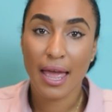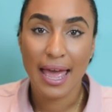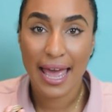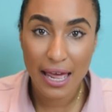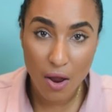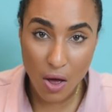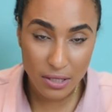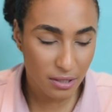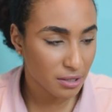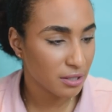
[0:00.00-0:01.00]
hair
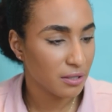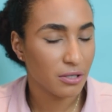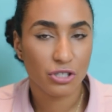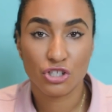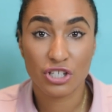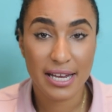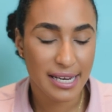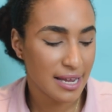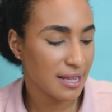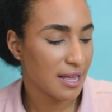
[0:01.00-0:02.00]
loss,
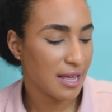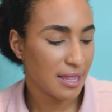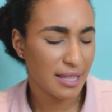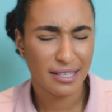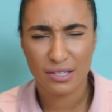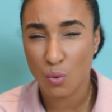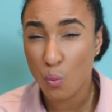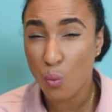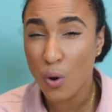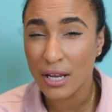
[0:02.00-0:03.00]
shedding, this is a
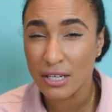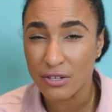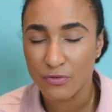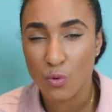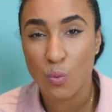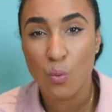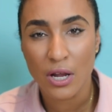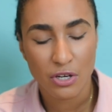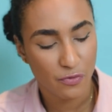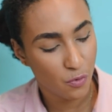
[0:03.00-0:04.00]
wonderful,
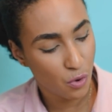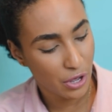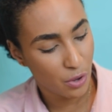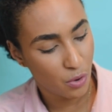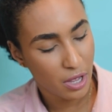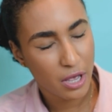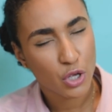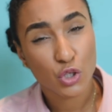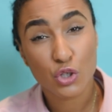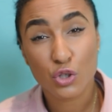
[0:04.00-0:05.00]
wonderful oil.
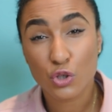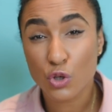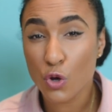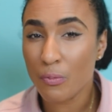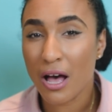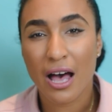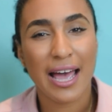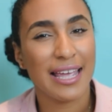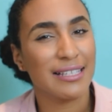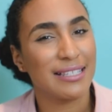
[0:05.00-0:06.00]
Super
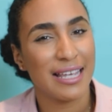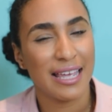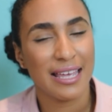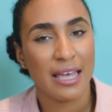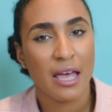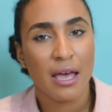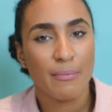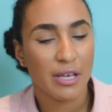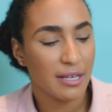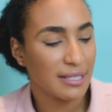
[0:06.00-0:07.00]
high in zinc,
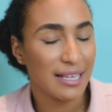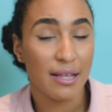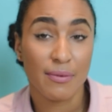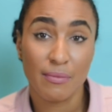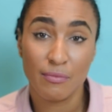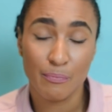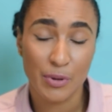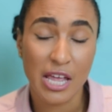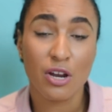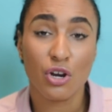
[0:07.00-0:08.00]
because
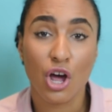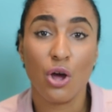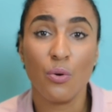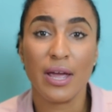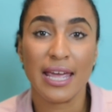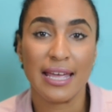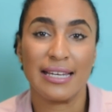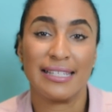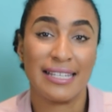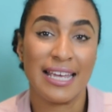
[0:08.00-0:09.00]
being low
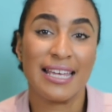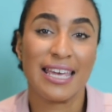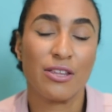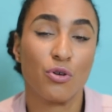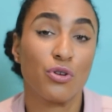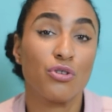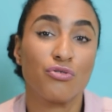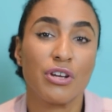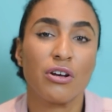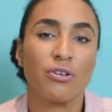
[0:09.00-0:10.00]
in zinc in your
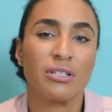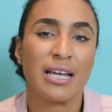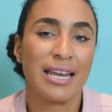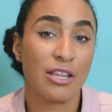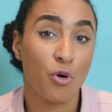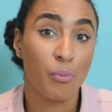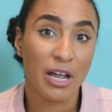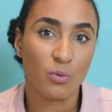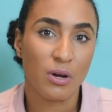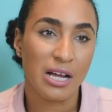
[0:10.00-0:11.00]
nutrient content in your
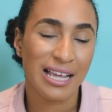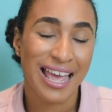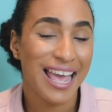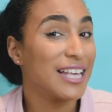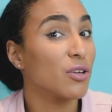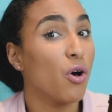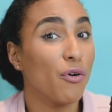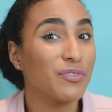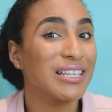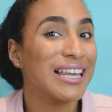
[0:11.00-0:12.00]
blood work is
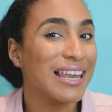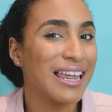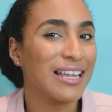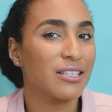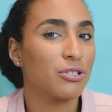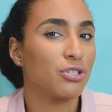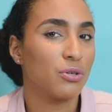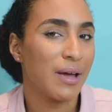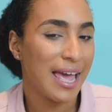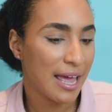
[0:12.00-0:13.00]
often linked
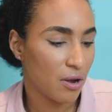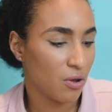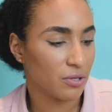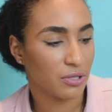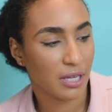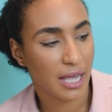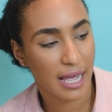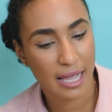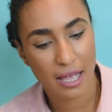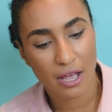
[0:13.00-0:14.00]
to hair loss,
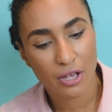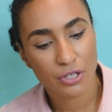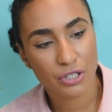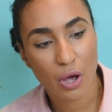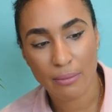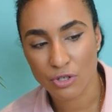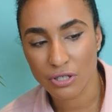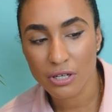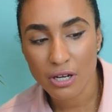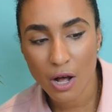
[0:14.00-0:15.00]
okay? So I'm just
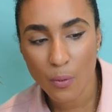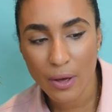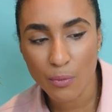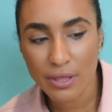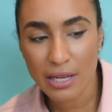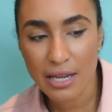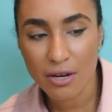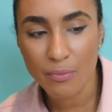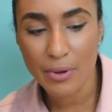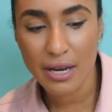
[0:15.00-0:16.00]
gonna go in with a
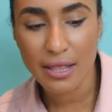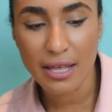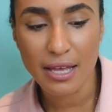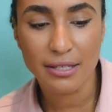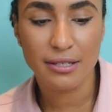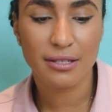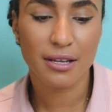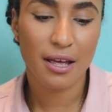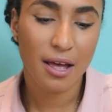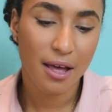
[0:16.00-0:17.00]
little bit of this.
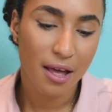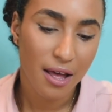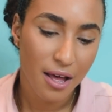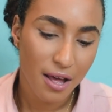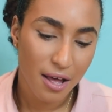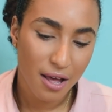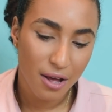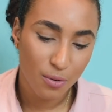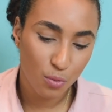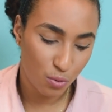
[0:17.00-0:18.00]

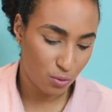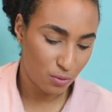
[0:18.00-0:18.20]
Ooh,